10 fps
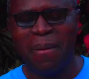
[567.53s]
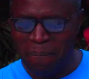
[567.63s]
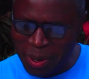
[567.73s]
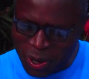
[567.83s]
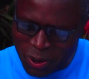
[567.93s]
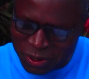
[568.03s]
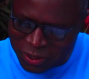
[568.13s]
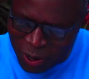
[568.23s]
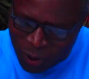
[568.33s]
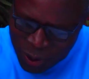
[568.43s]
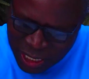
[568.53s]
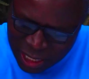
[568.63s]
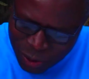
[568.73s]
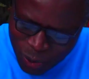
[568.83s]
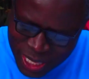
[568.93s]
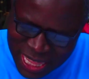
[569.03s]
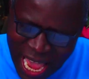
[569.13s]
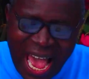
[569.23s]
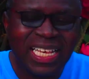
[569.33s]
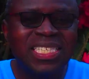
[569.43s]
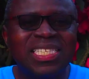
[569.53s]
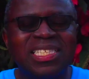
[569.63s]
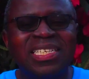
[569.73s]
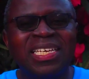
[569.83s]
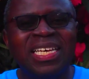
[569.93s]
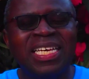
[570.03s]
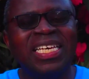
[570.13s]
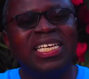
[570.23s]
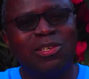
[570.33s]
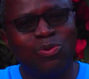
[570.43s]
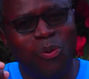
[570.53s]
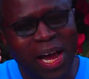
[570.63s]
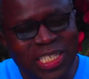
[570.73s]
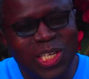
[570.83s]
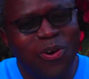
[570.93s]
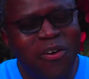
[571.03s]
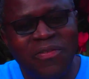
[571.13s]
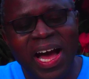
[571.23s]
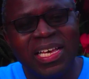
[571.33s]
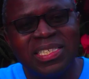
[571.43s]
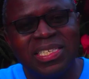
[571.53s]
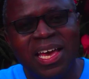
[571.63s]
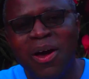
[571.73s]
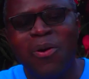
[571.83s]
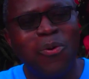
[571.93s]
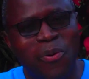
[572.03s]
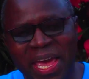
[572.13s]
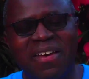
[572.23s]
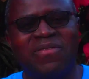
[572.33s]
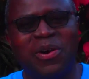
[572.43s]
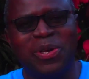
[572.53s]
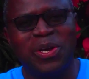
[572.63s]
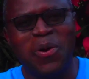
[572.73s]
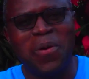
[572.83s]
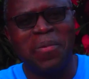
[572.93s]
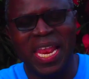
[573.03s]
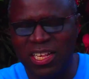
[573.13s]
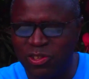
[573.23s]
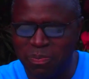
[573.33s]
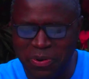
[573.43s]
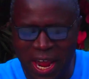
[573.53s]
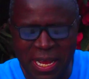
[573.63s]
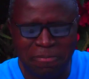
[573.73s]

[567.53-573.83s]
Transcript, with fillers: Because the Lord is with us, He's watching over us wherever we go. Let's pray.